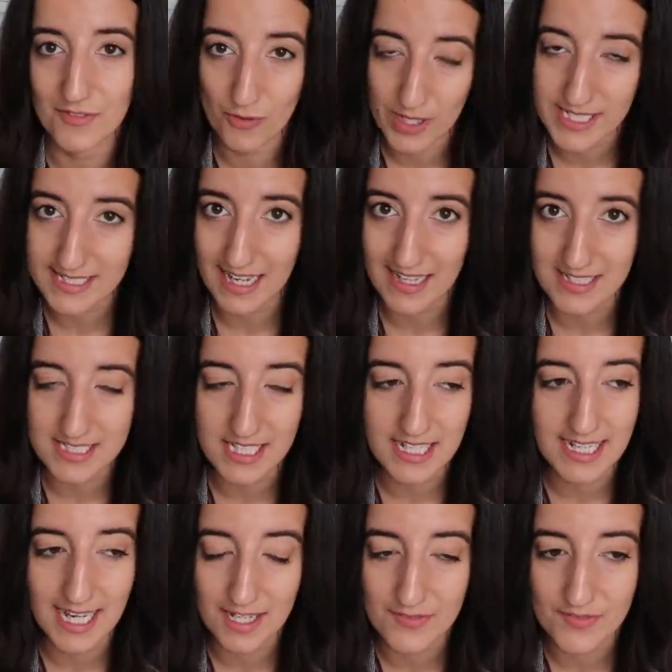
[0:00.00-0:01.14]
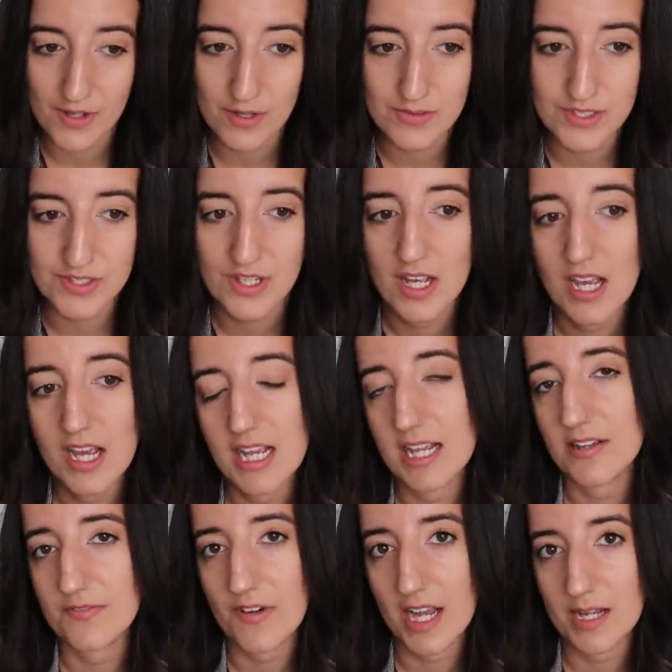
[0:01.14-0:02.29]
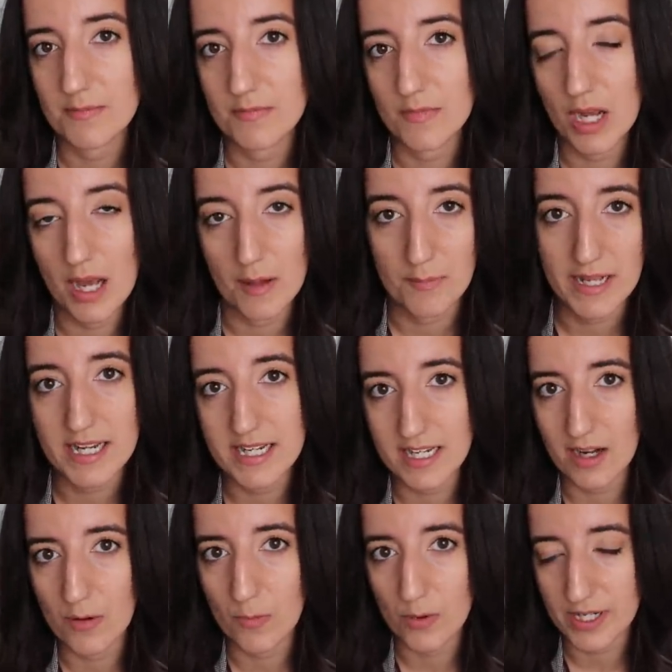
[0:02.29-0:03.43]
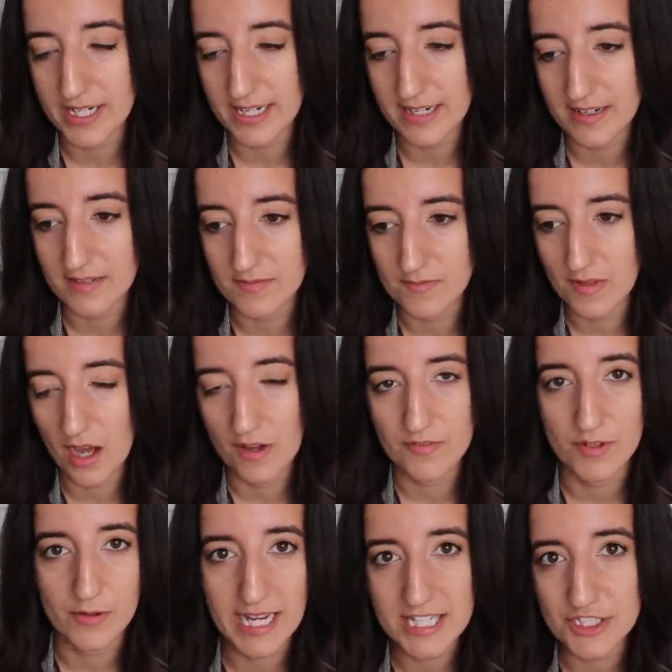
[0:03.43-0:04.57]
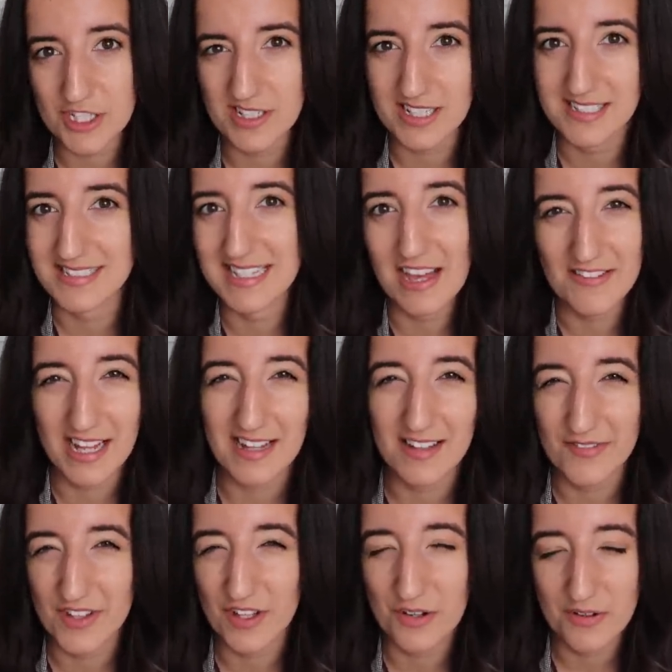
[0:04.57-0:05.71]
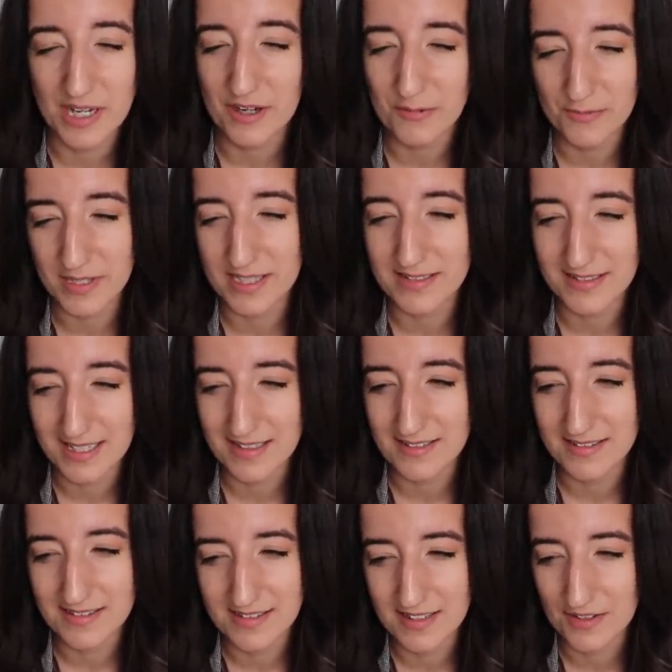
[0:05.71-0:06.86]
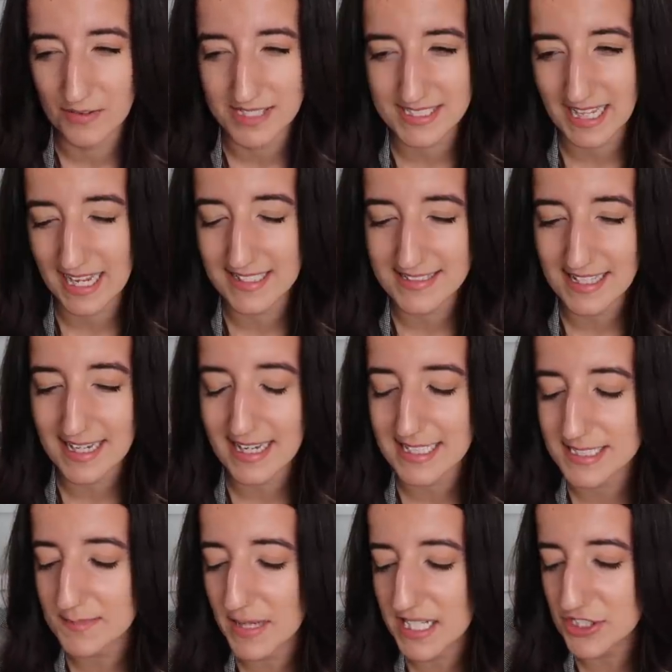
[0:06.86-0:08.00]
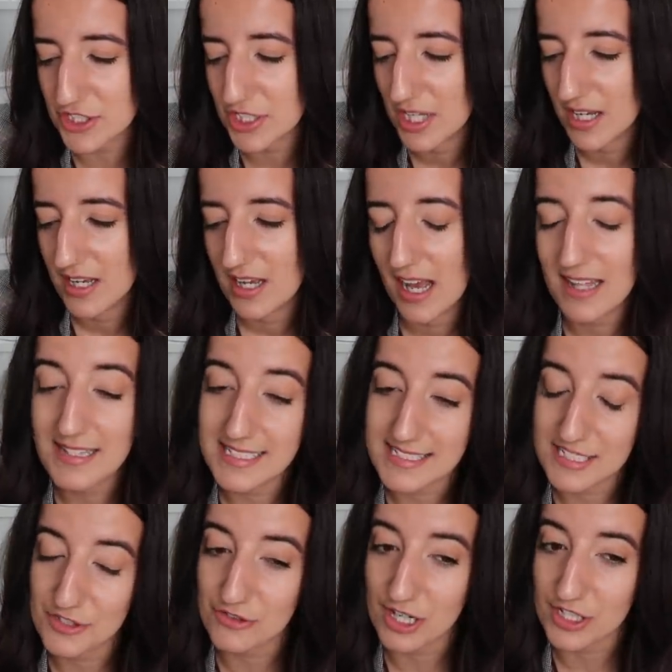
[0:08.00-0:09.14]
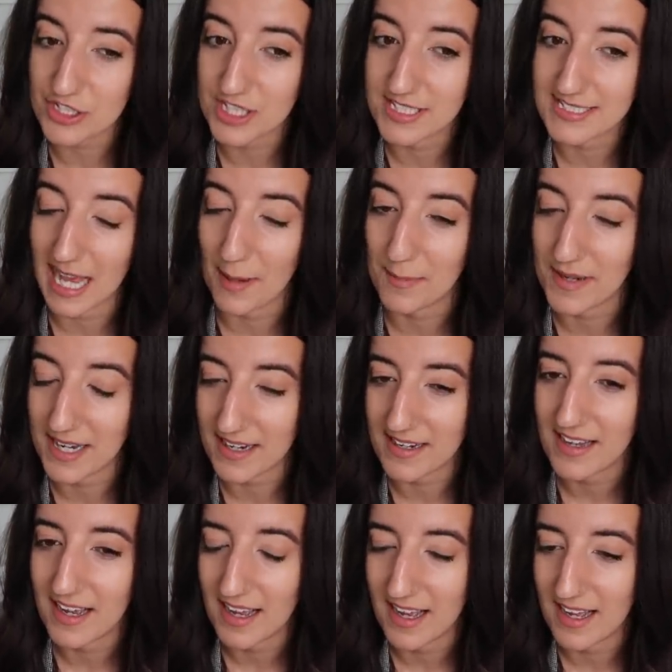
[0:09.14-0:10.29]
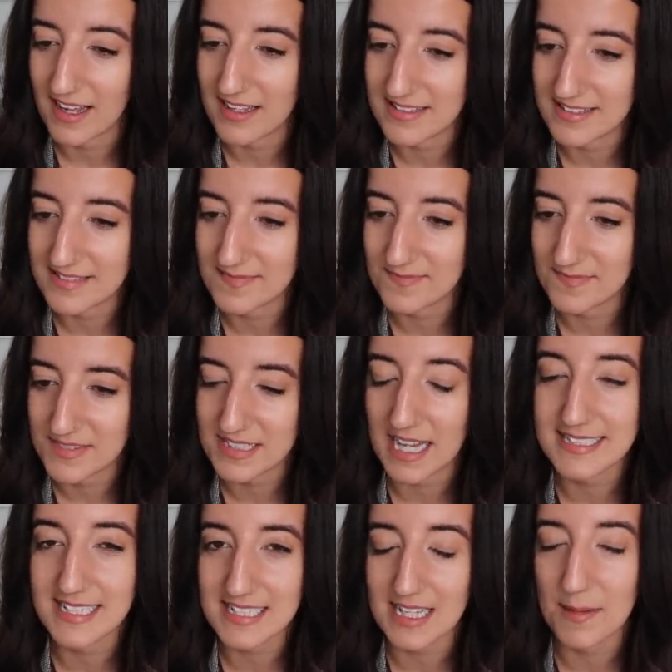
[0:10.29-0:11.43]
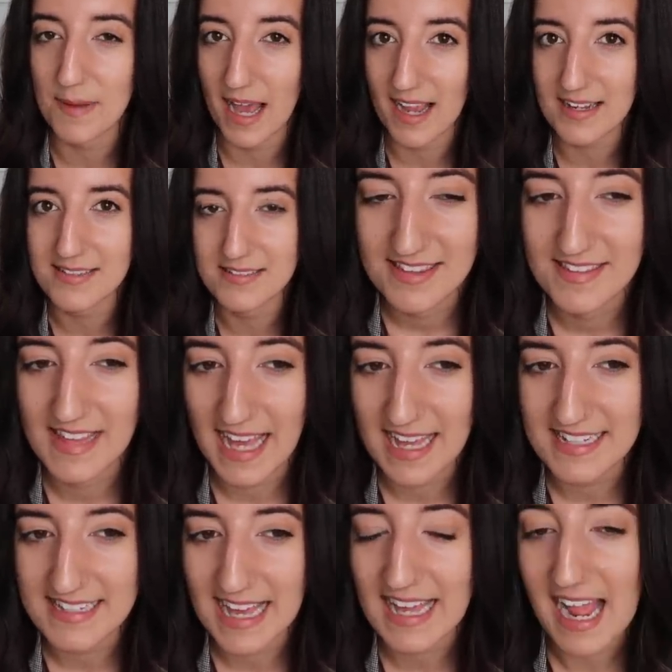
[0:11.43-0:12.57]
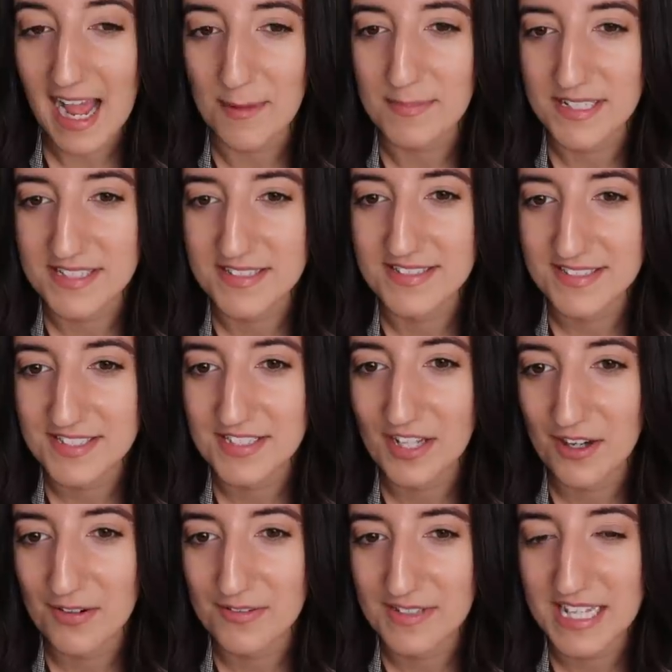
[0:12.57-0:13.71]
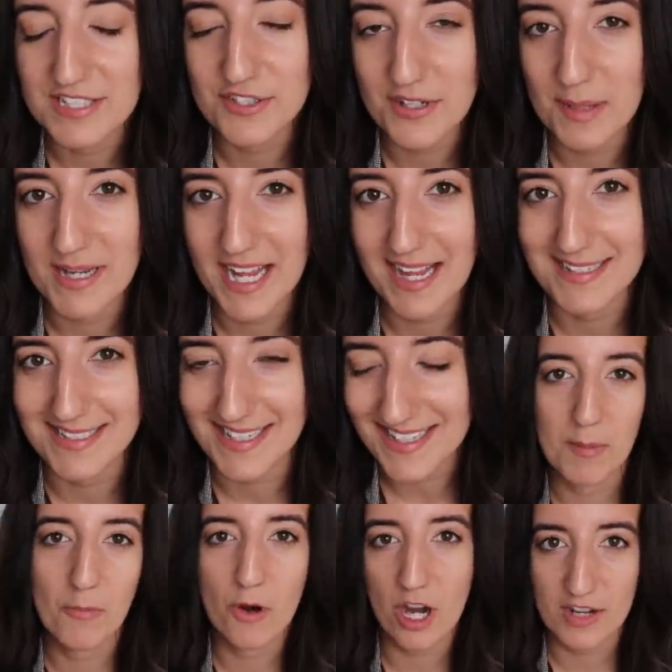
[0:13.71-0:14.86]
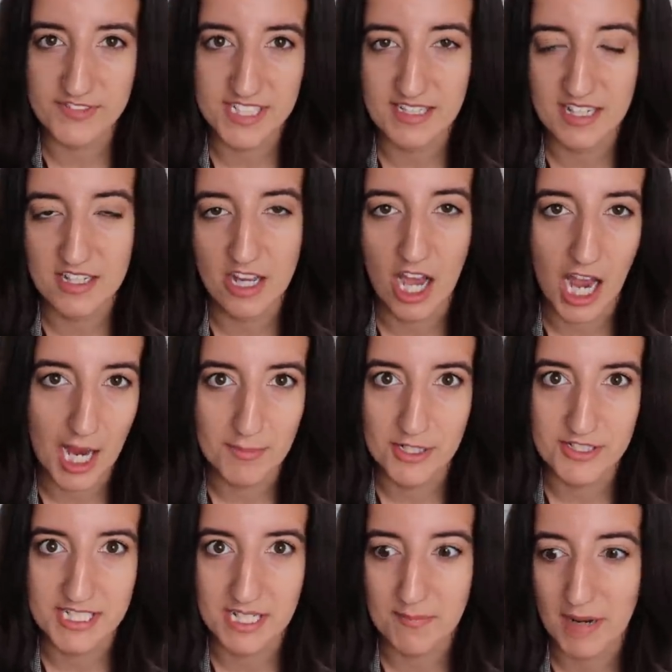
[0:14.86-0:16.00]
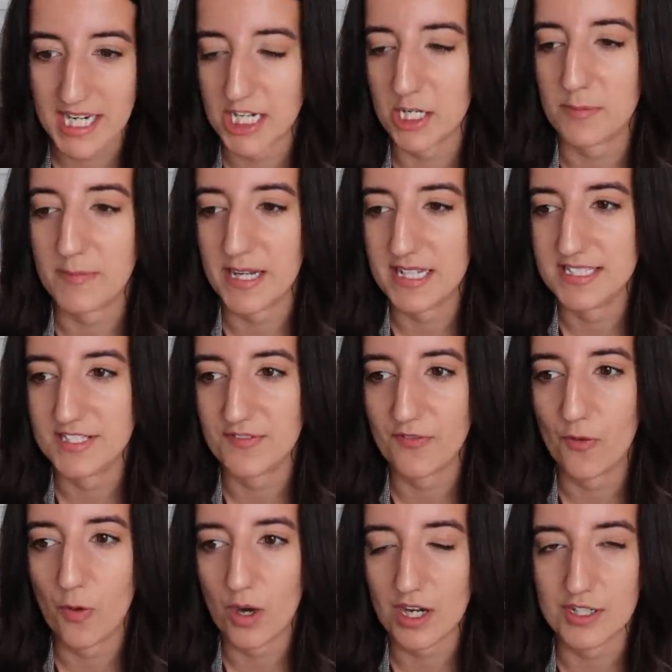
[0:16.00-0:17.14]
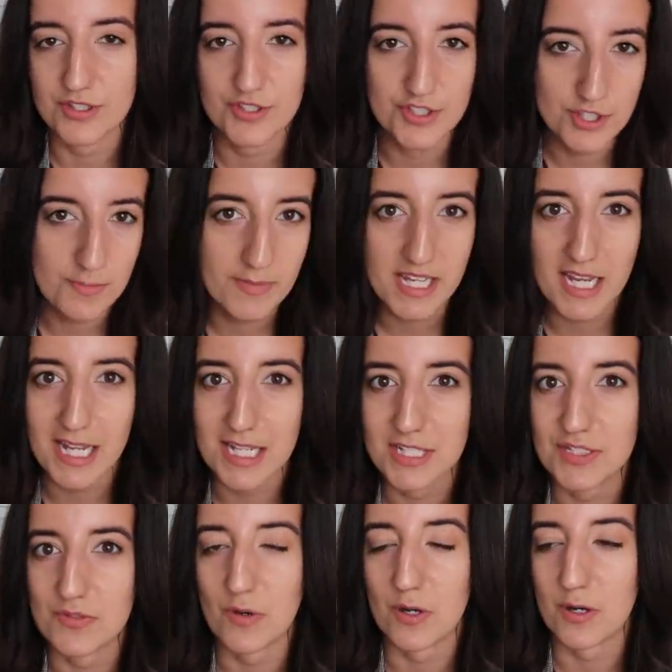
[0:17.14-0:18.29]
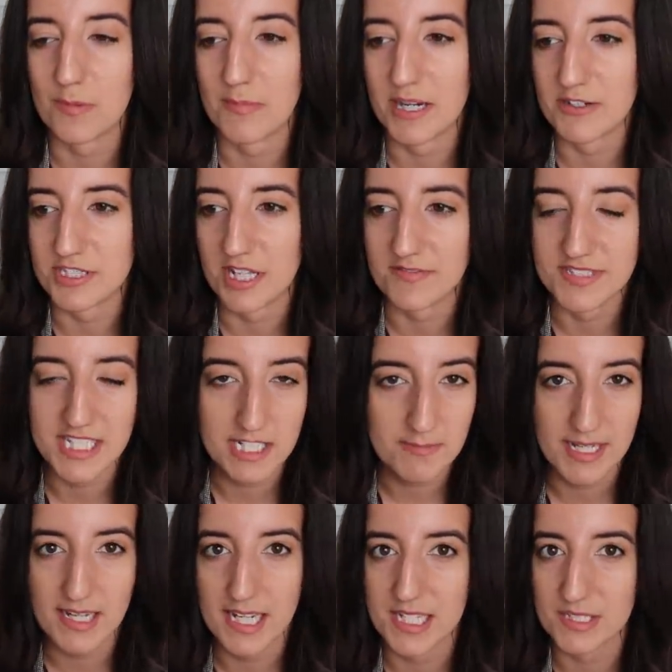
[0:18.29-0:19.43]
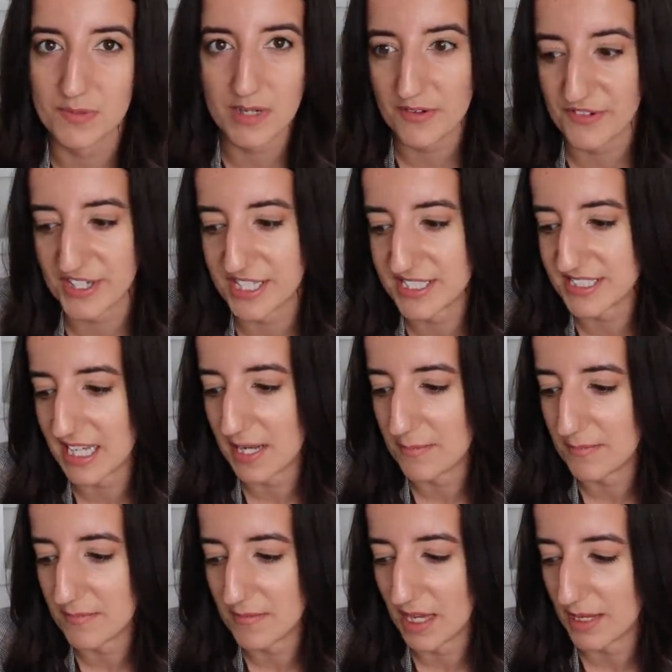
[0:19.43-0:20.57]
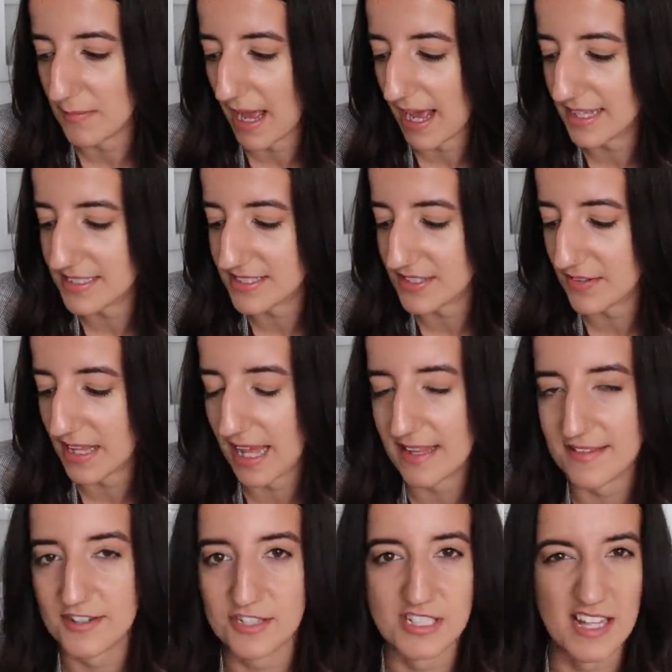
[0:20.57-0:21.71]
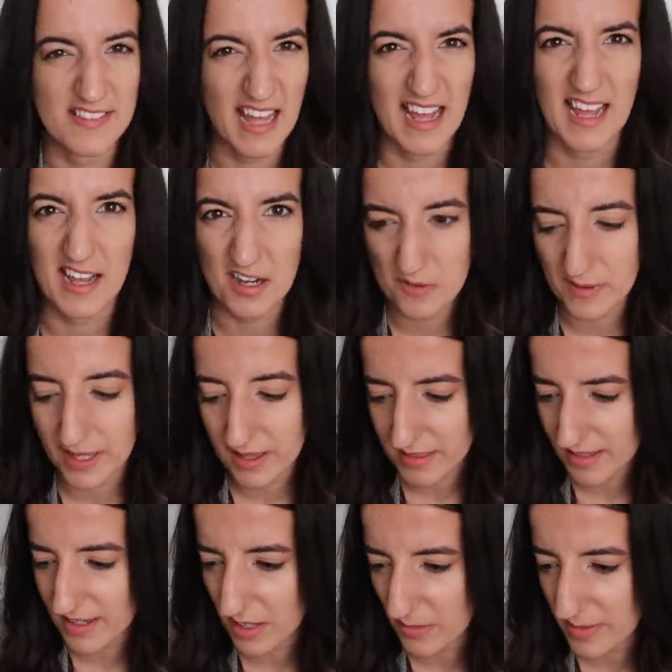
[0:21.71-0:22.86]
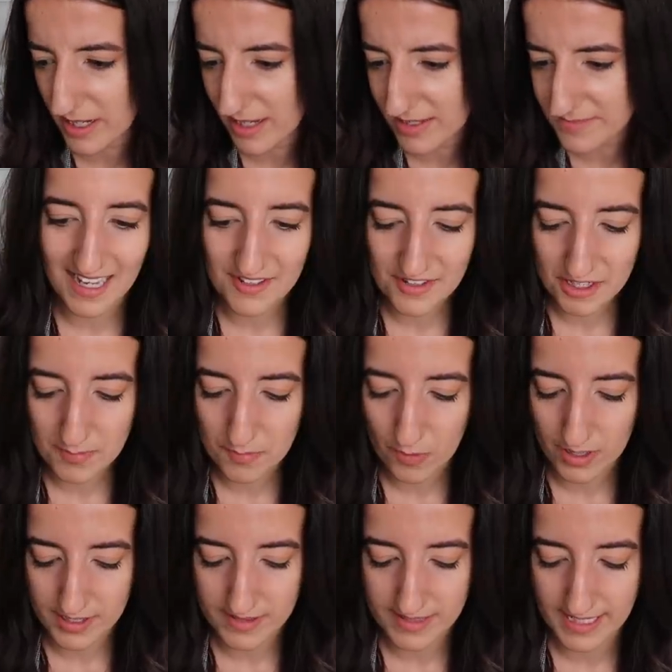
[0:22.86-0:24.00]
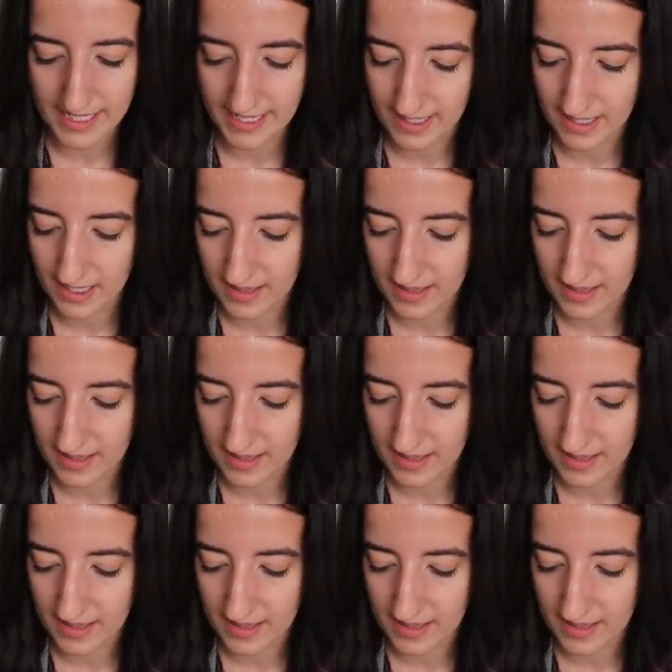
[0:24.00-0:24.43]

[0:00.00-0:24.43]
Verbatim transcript: noise canceling headphones if I'm uh, planning on working off location because now that I live alone, I don't really need the noise canceling as much unless construction is happening. Uh, I take that back. That that happens. So they do come in handy. But more often than not, I'm using my earbuds for Zoom meetings or Microsoft Team meetings, whatever it is I'm I'm at, so that there's not that echoing thing going on. The other important thing